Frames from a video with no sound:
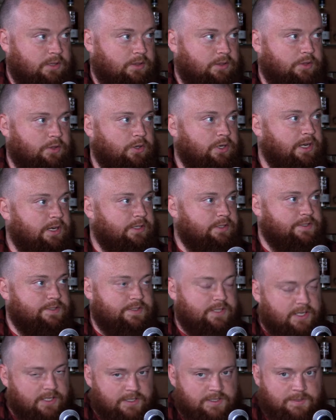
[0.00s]
The United
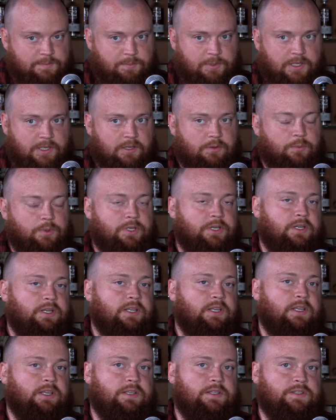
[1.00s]
States being what it
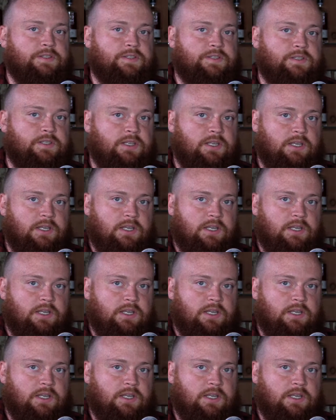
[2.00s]
is,